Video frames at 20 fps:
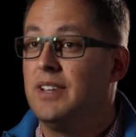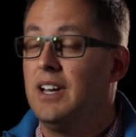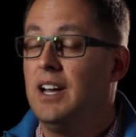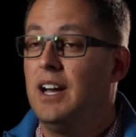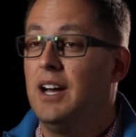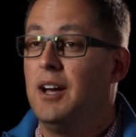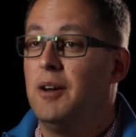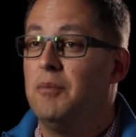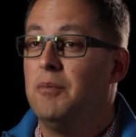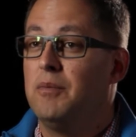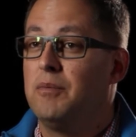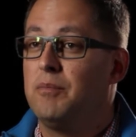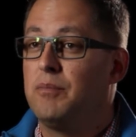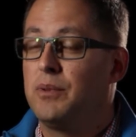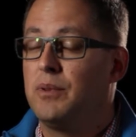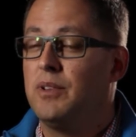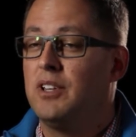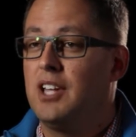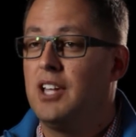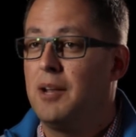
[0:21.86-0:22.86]
A
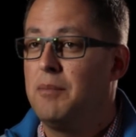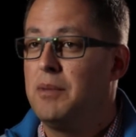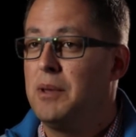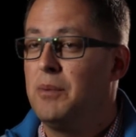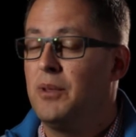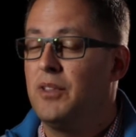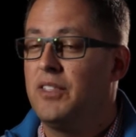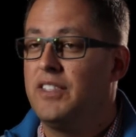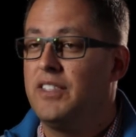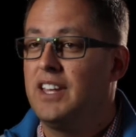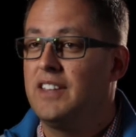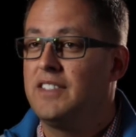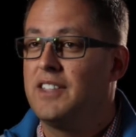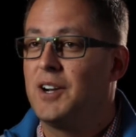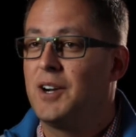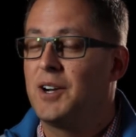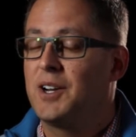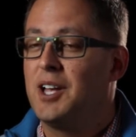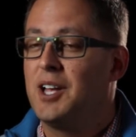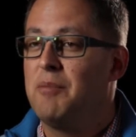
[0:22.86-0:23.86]
lot of people think that
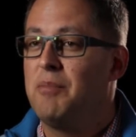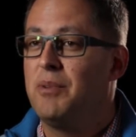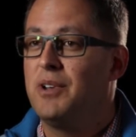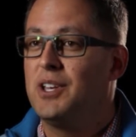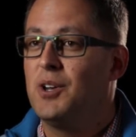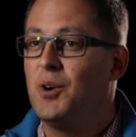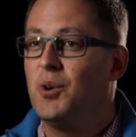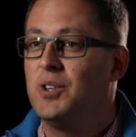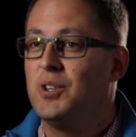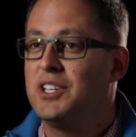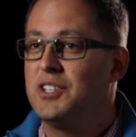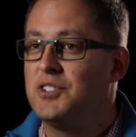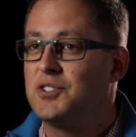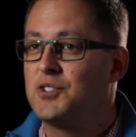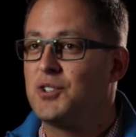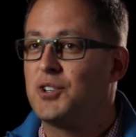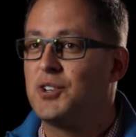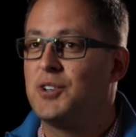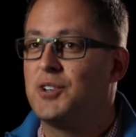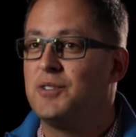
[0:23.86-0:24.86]
our company only
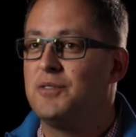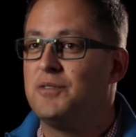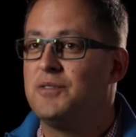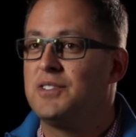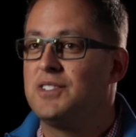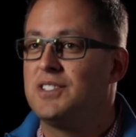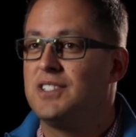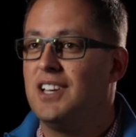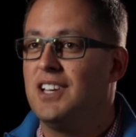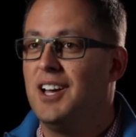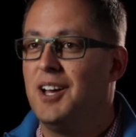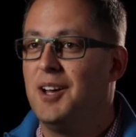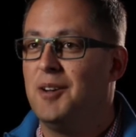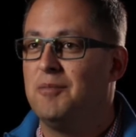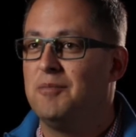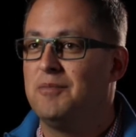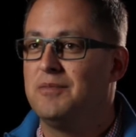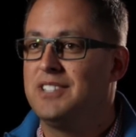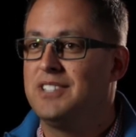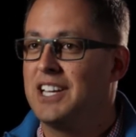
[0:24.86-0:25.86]
serves
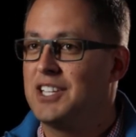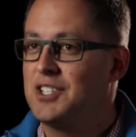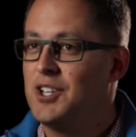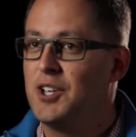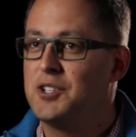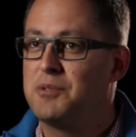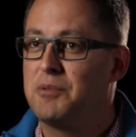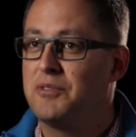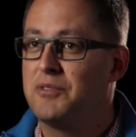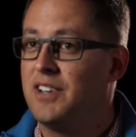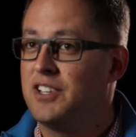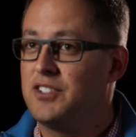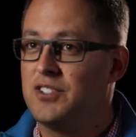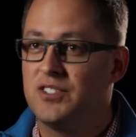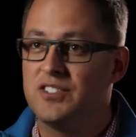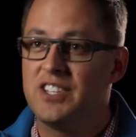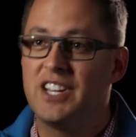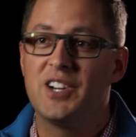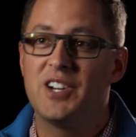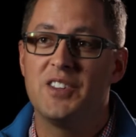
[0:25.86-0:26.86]
technology
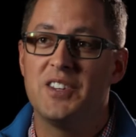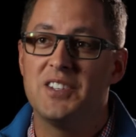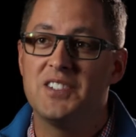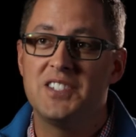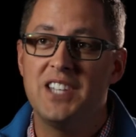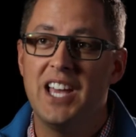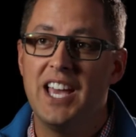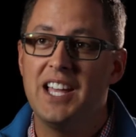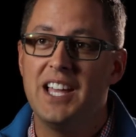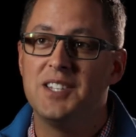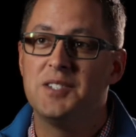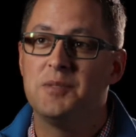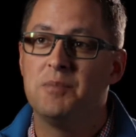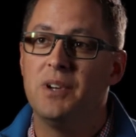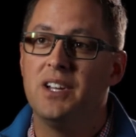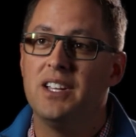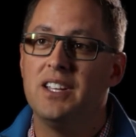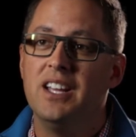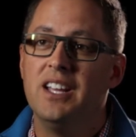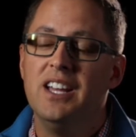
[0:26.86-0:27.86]
professionals here in the States,
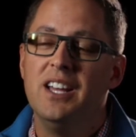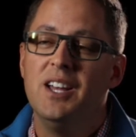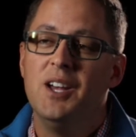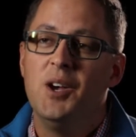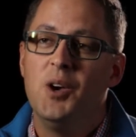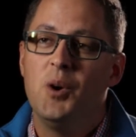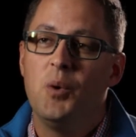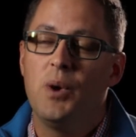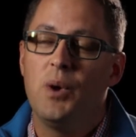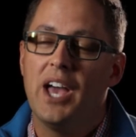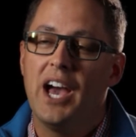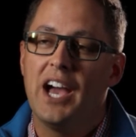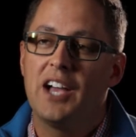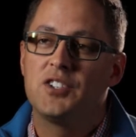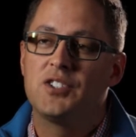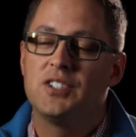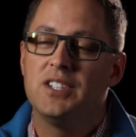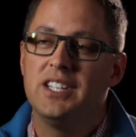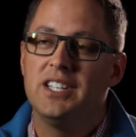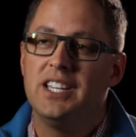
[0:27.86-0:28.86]
but we
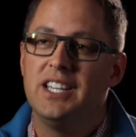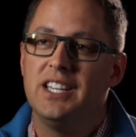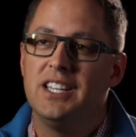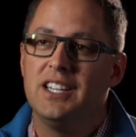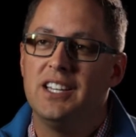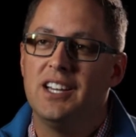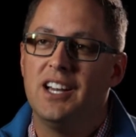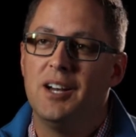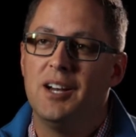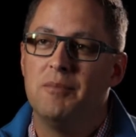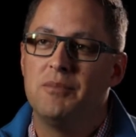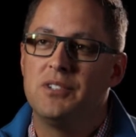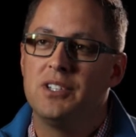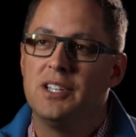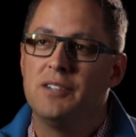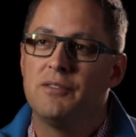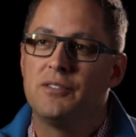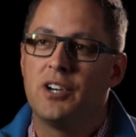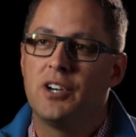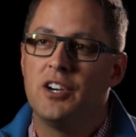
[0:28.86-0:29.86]
actually
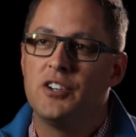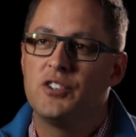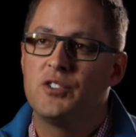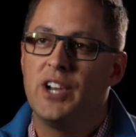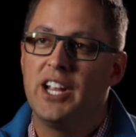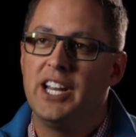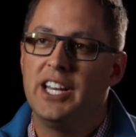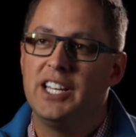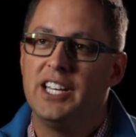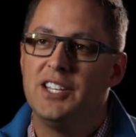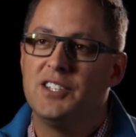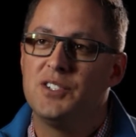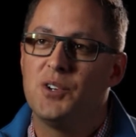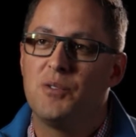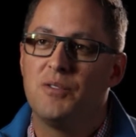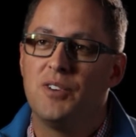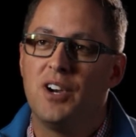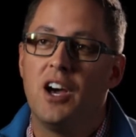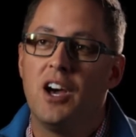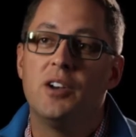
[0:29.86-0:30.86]
deliver our training into
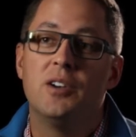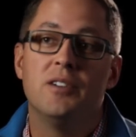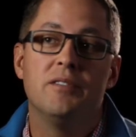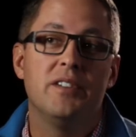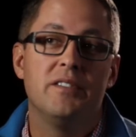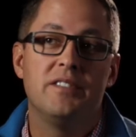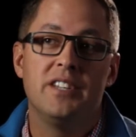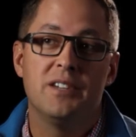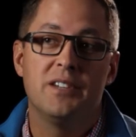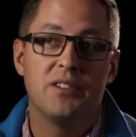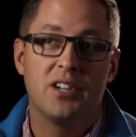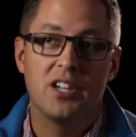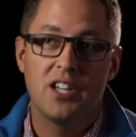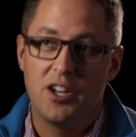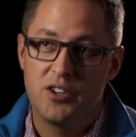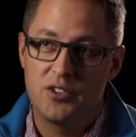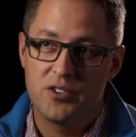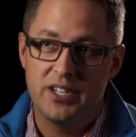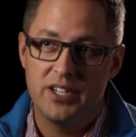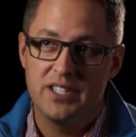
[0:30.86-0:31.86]
over 150 different
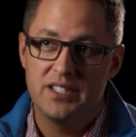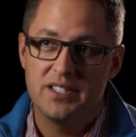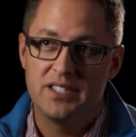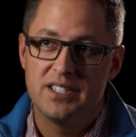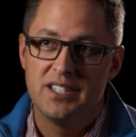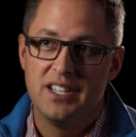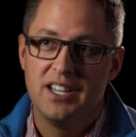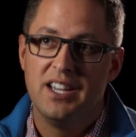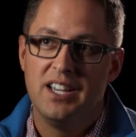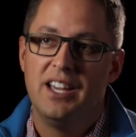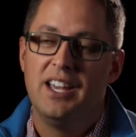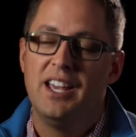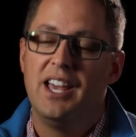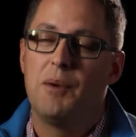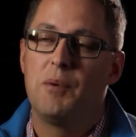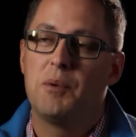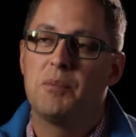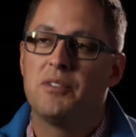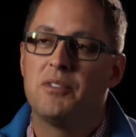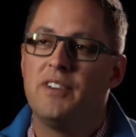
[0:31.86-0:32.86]
countries, and
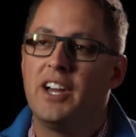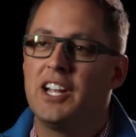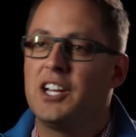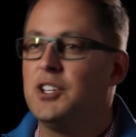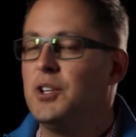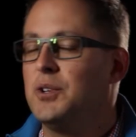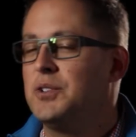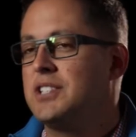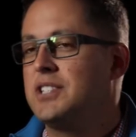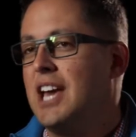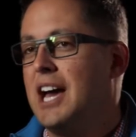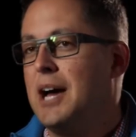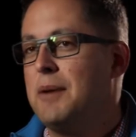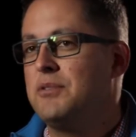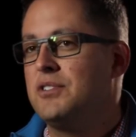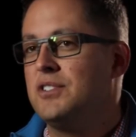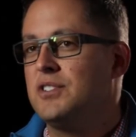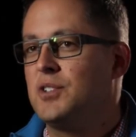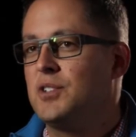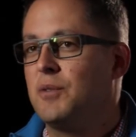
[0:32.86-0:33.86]
we provide closed
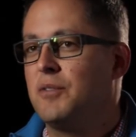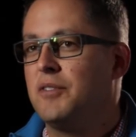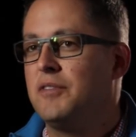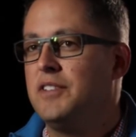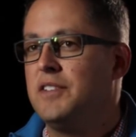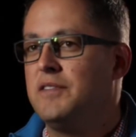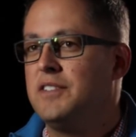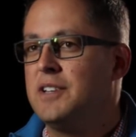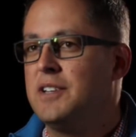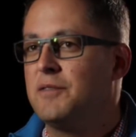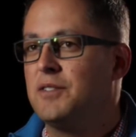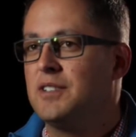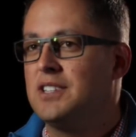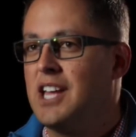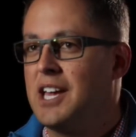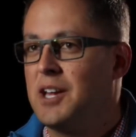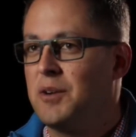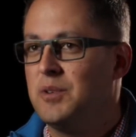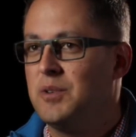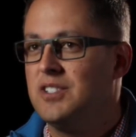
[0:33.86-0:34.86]
captions in over 50 different
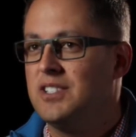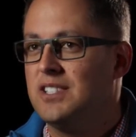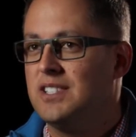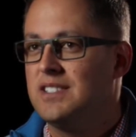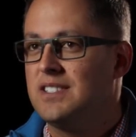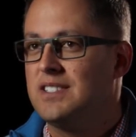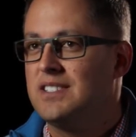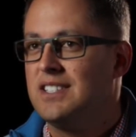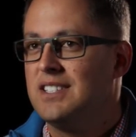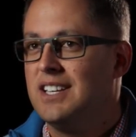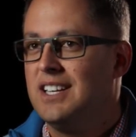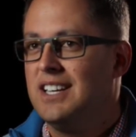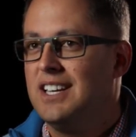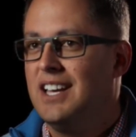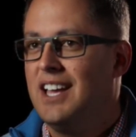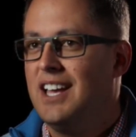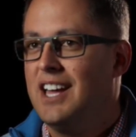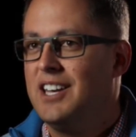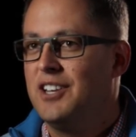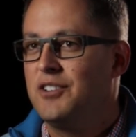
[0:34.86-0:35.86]
languages.
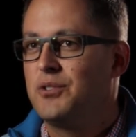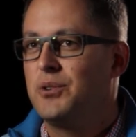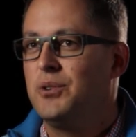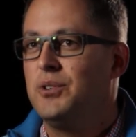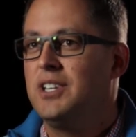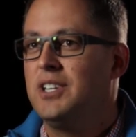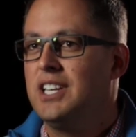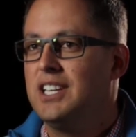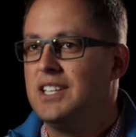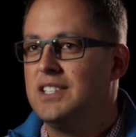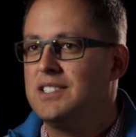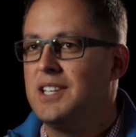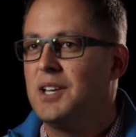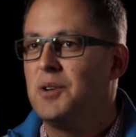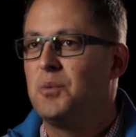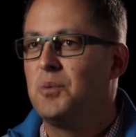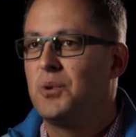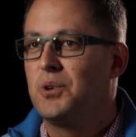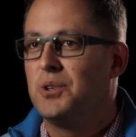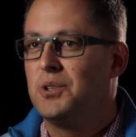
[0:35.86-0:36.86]
And it truly is a
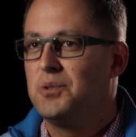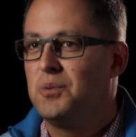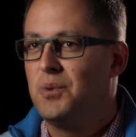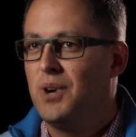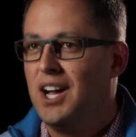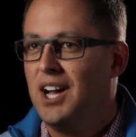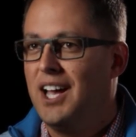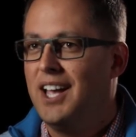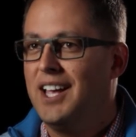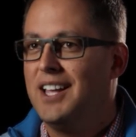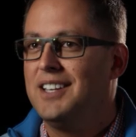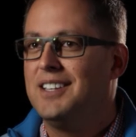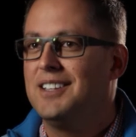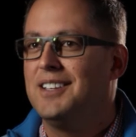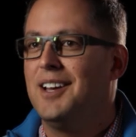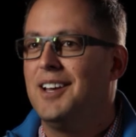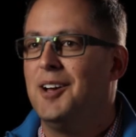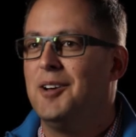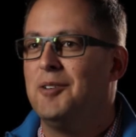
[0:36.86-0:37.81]
worldwide,